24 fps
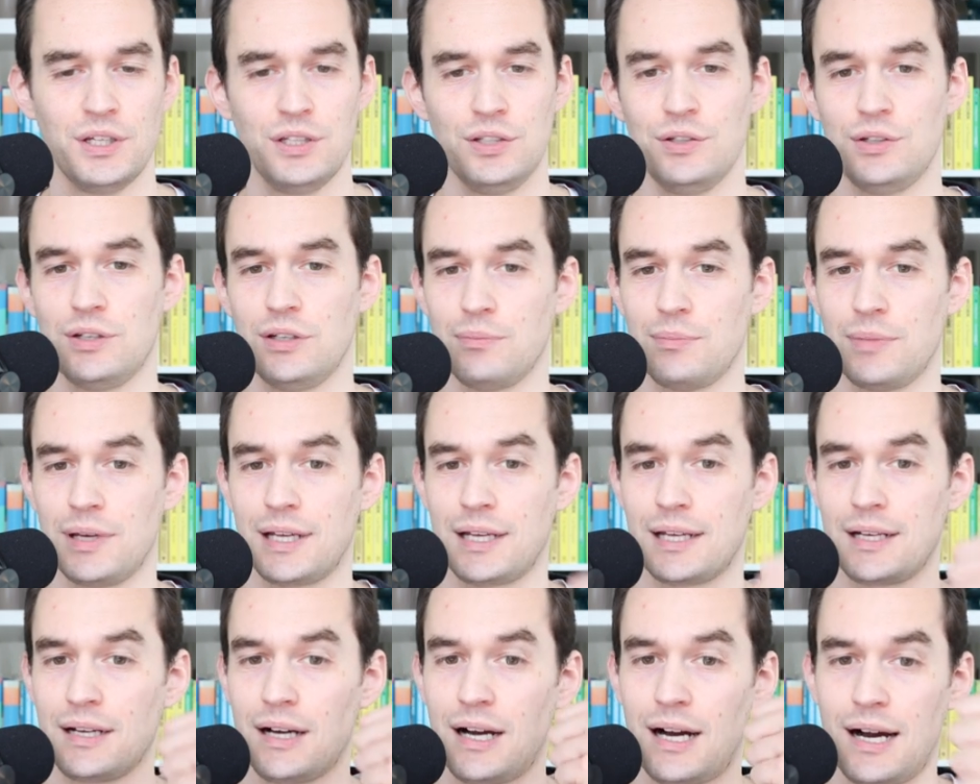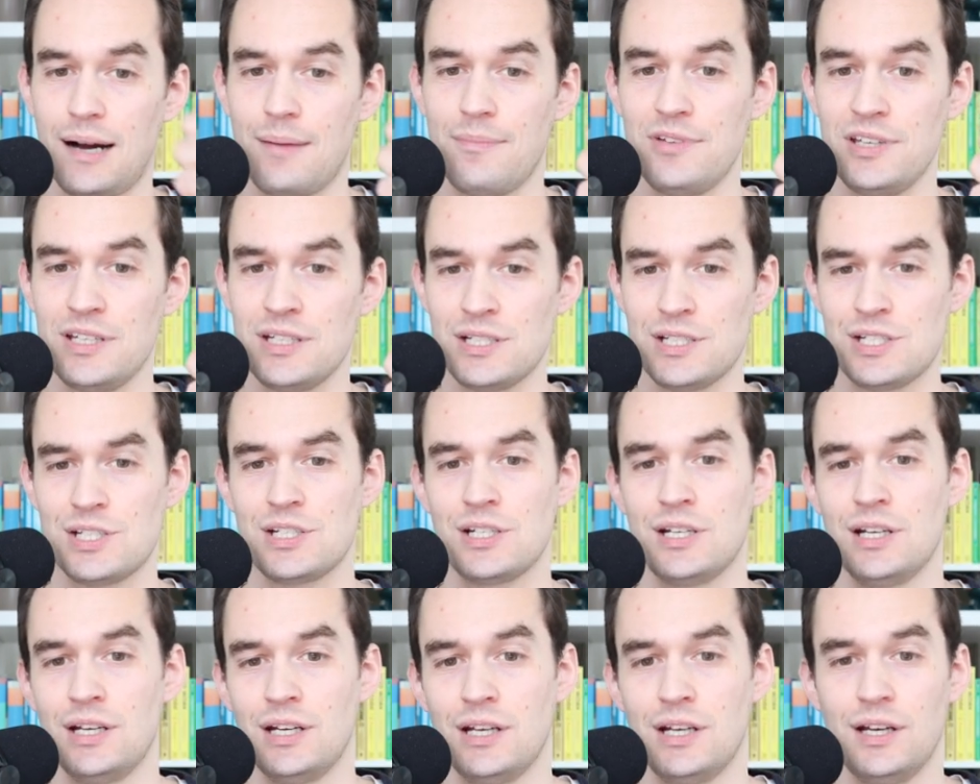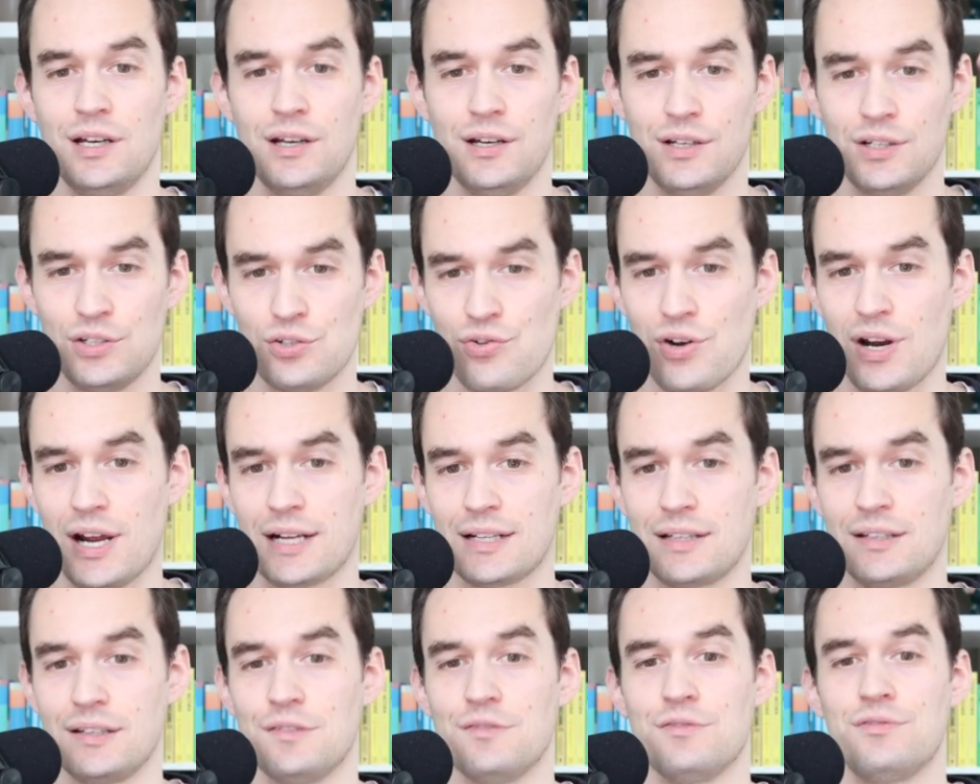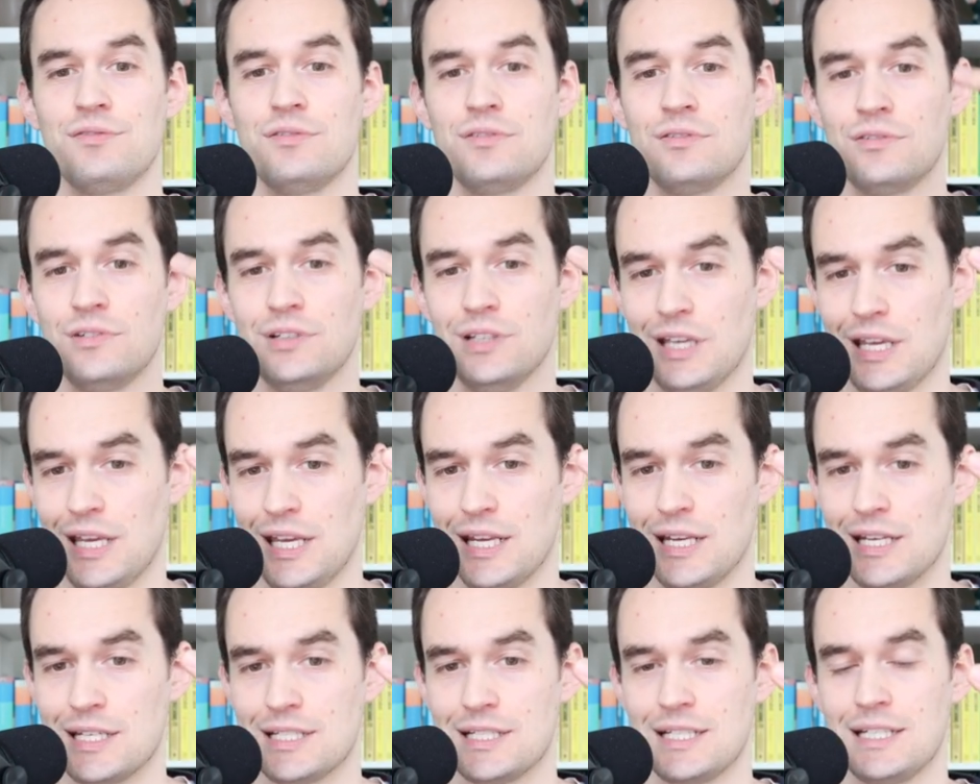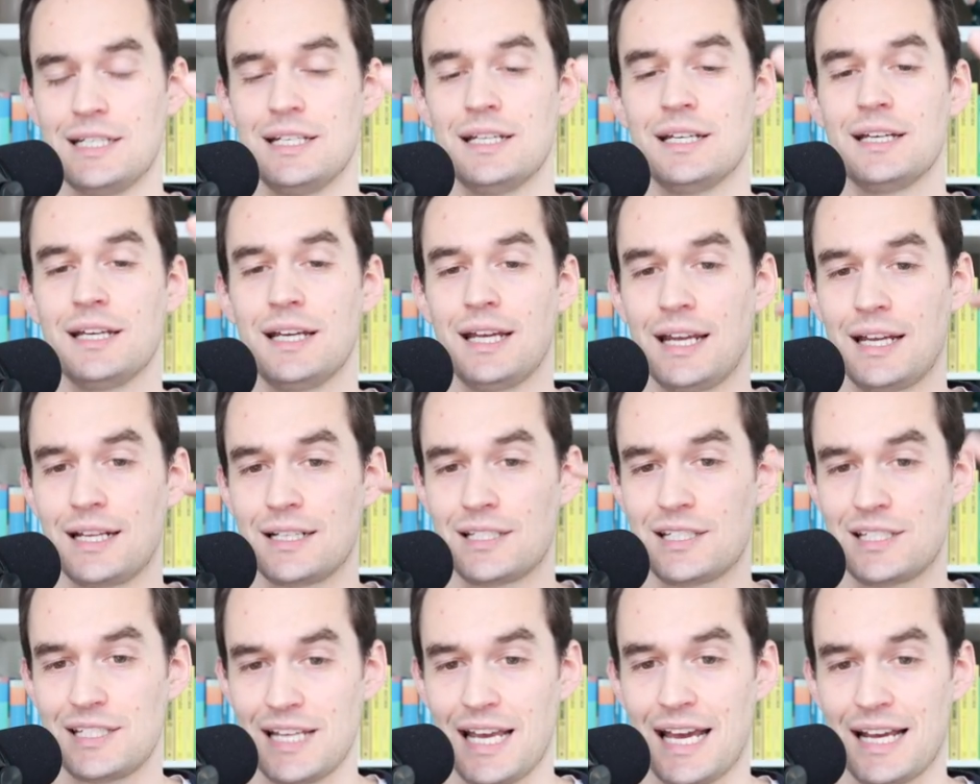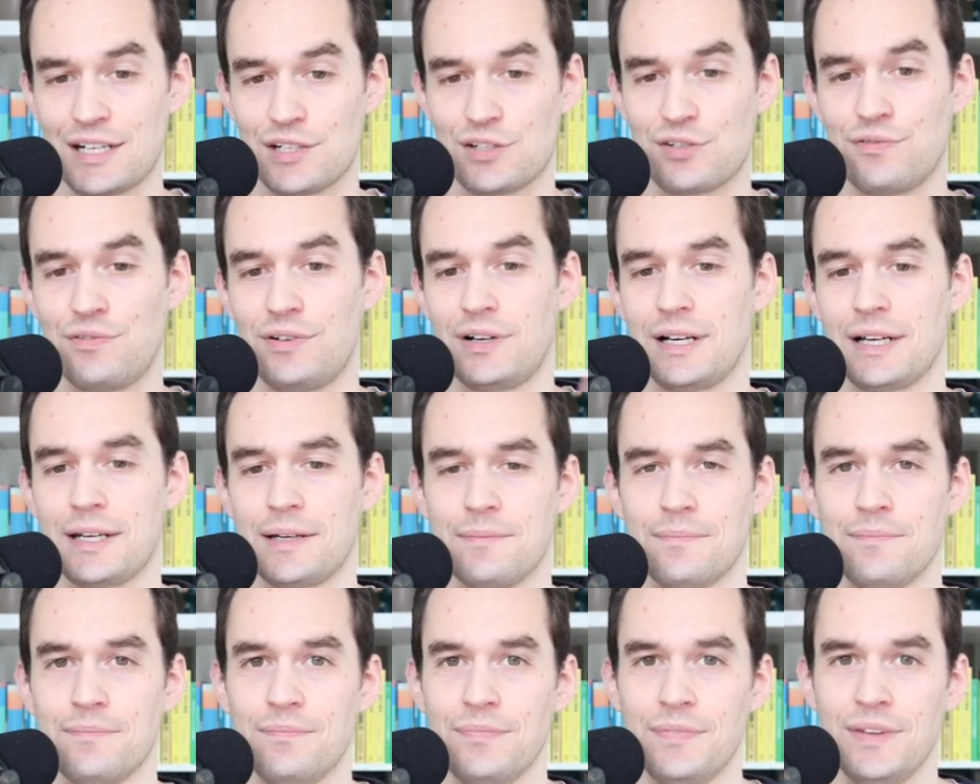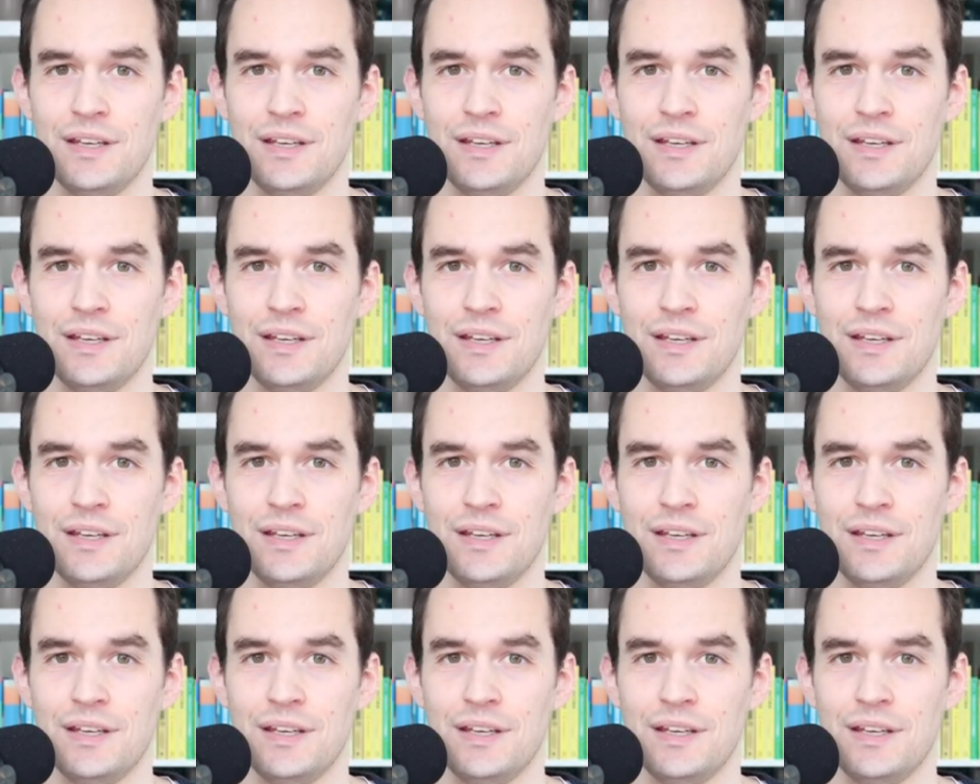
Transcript: You can make it obvious, attractive, easy, and satisfying.